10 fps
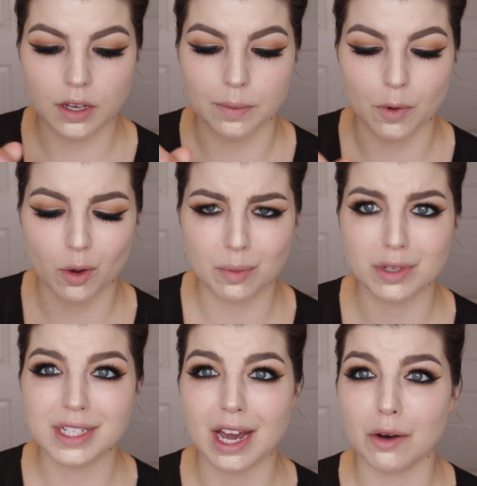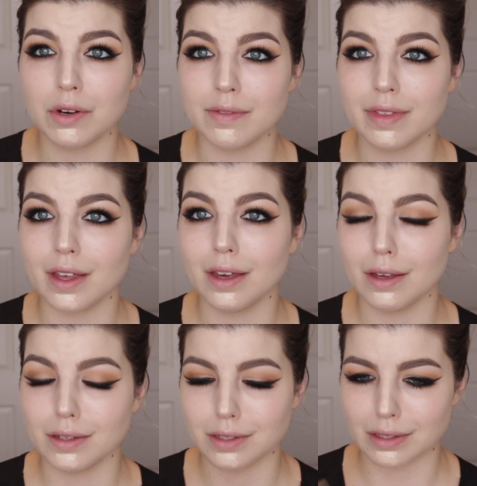I'm almost out of
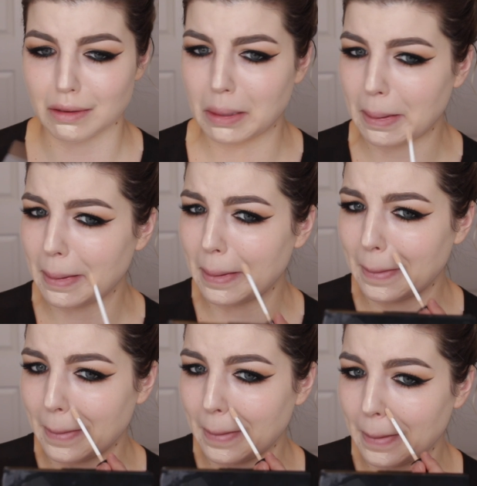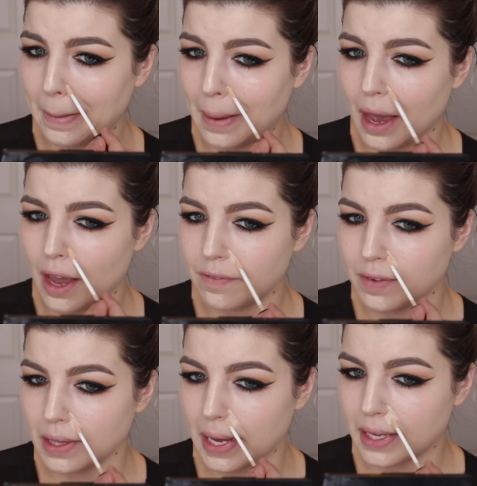this. I
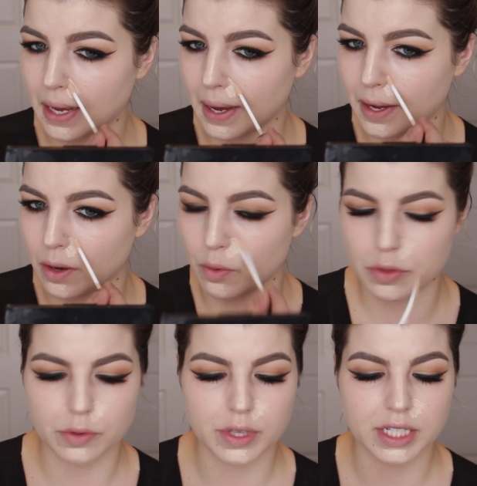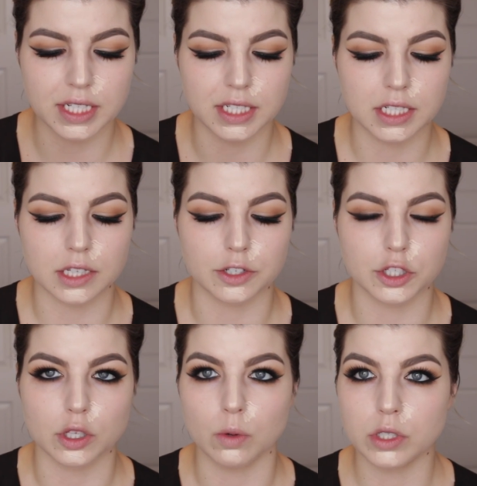feel like I go through this concealer
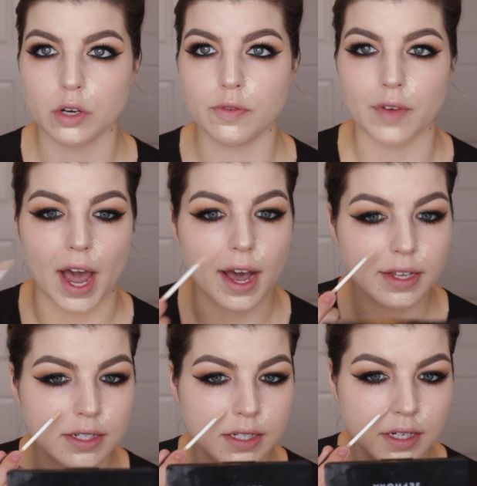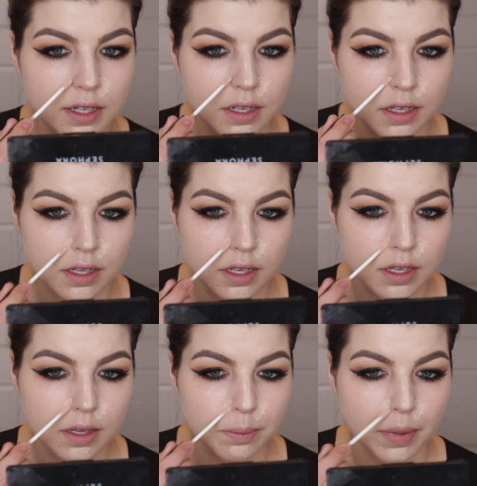so fast,
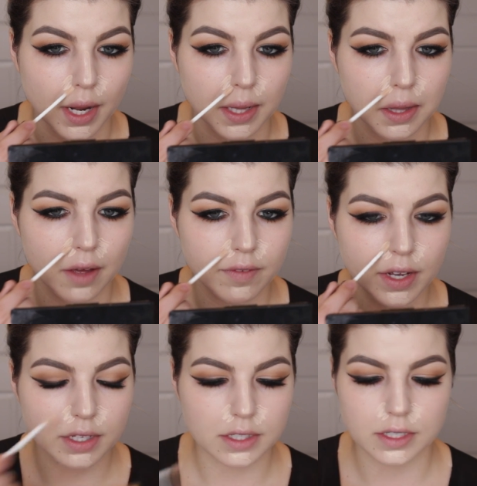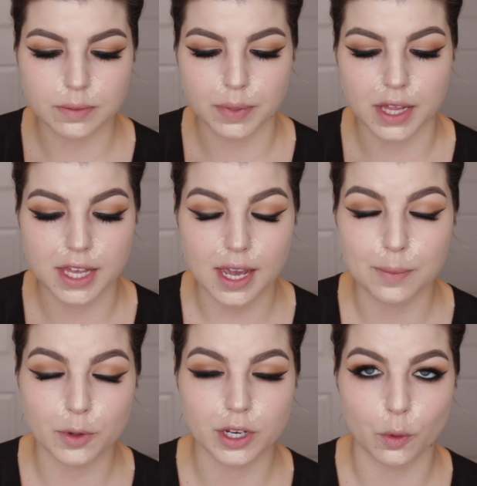but I love it. But I think
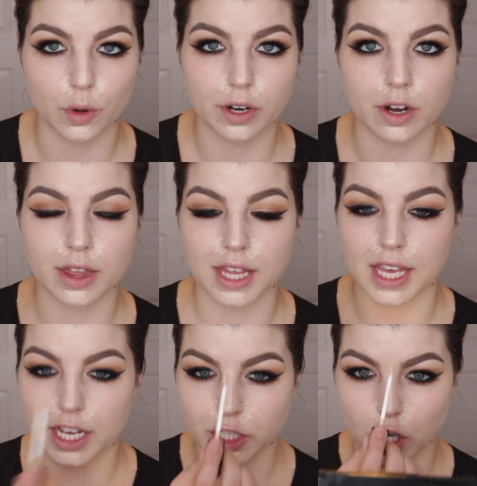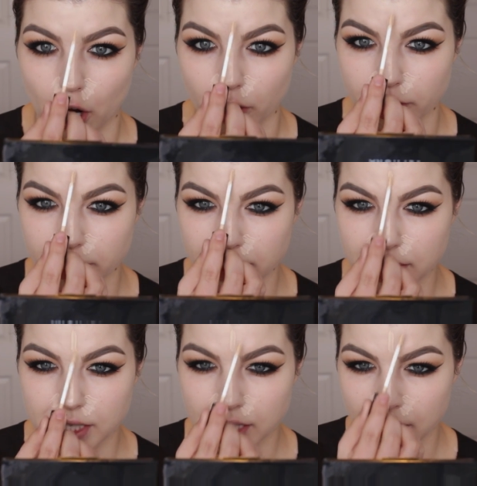I'm going to order the
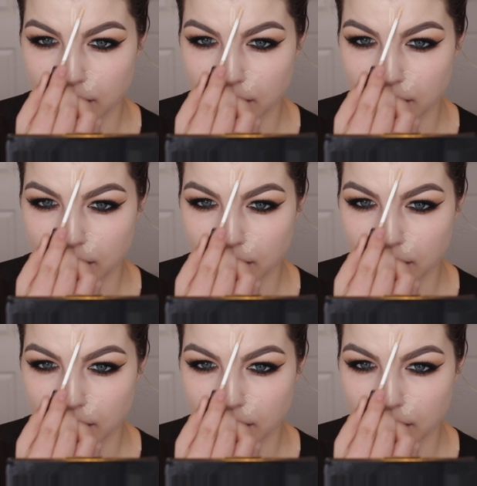Tarte